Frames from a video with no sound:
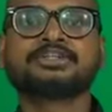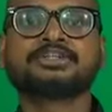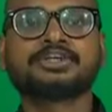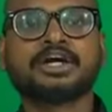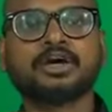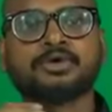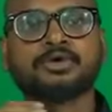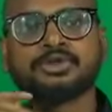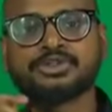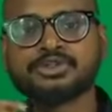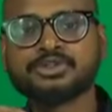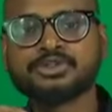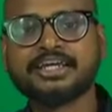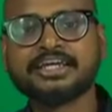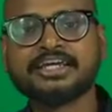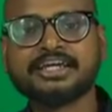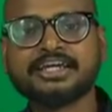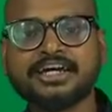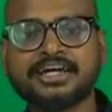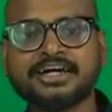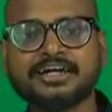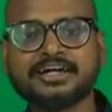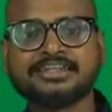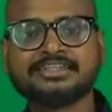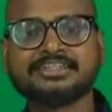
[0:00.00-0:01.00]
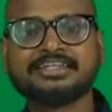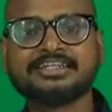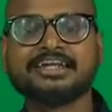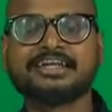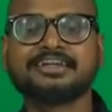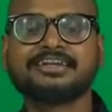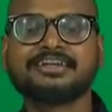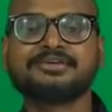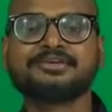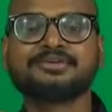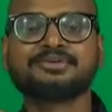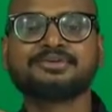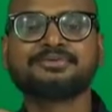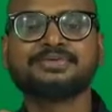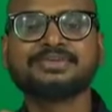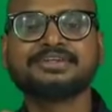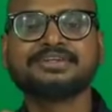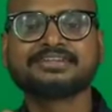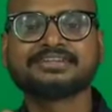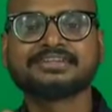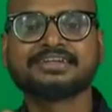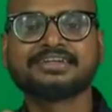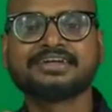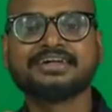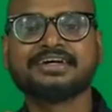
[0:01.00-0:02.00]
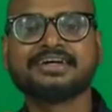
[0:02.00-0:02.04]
how should i earn 300 rupees